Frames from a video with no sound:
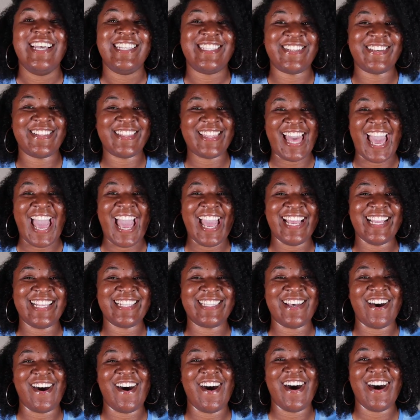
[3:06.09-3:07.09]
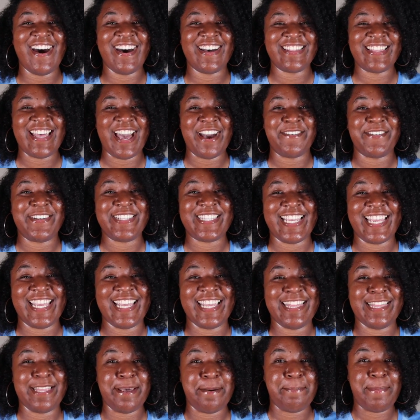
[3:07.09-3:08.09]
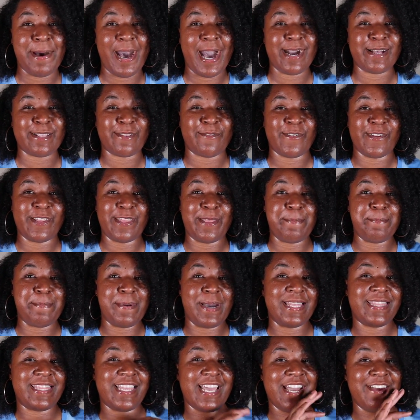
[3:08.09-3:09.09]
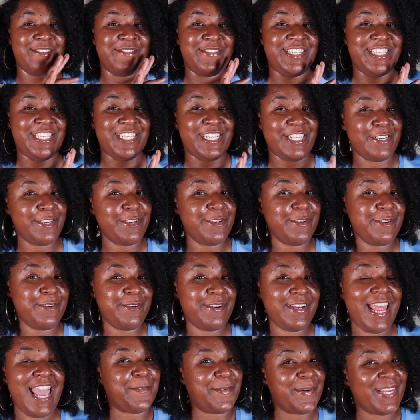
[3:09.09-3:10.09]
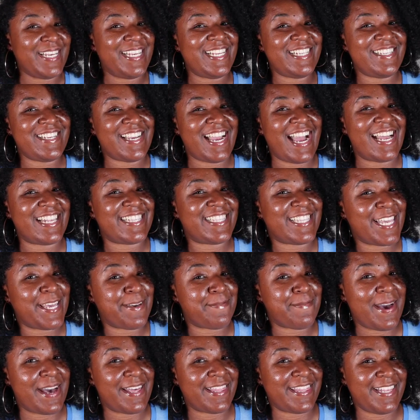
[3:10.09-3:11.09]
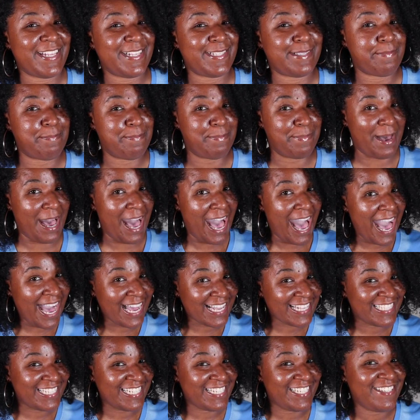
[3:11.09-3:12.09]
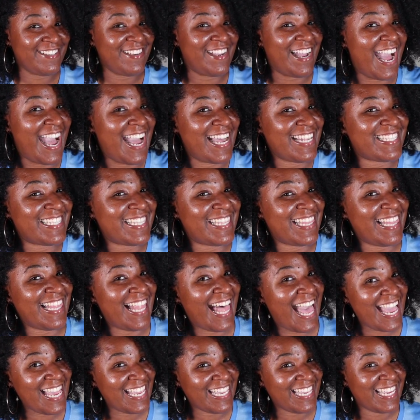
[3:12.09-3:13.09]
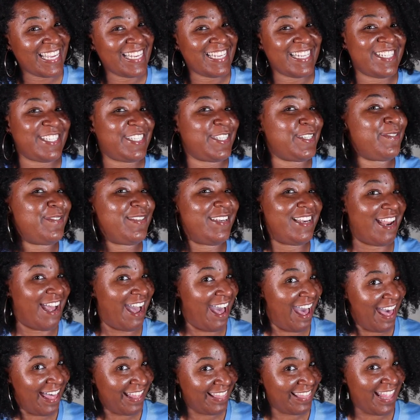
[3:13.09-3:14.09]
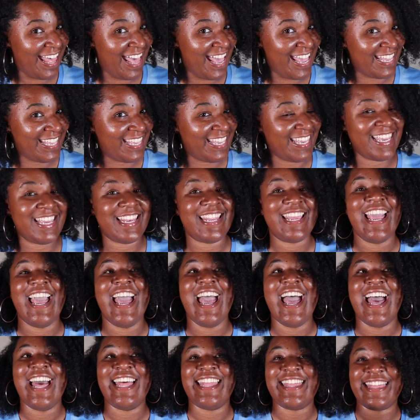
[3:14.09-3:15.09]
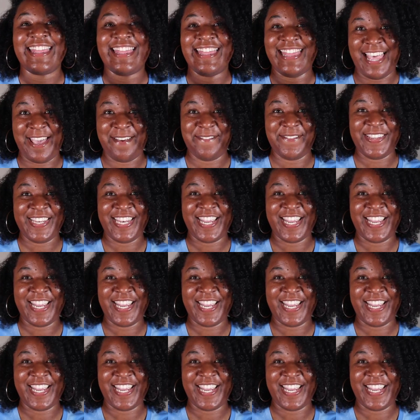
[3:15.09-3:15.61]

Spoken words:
So that is all that was in the box for the month of June. What did you guys think about this box? Did you guys like it? Did you not like it? Let me